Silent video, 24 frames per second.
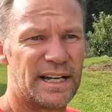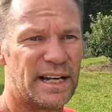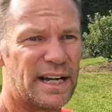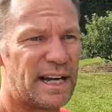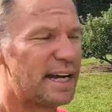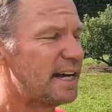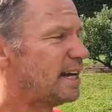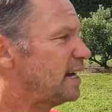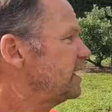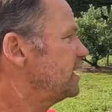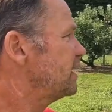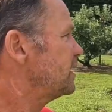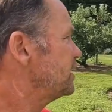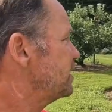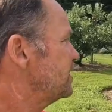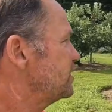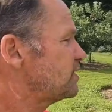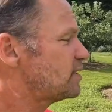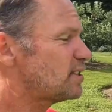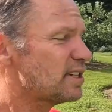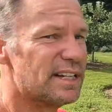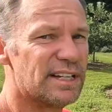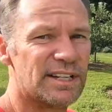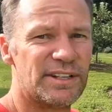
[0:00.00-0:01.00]
and
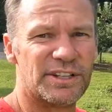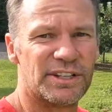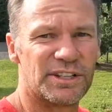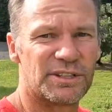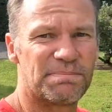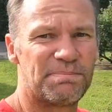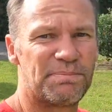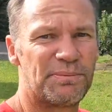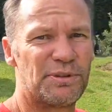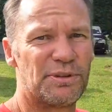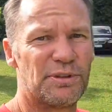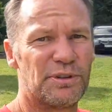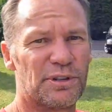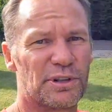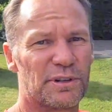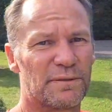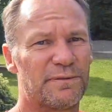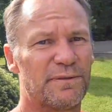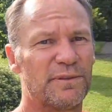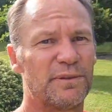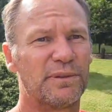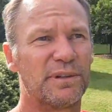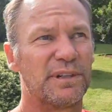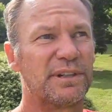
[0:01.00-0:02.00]
it's in this
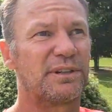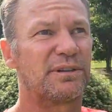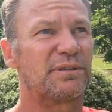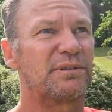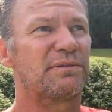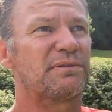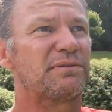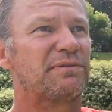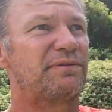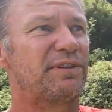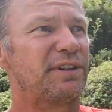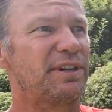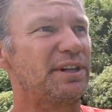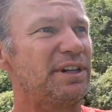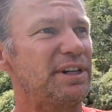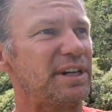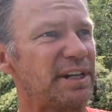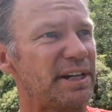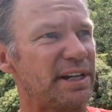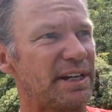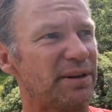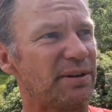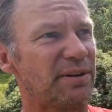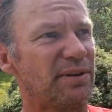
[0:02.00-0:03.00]
beautiful little
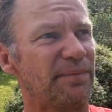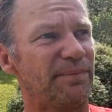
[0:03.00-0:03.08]
vineyard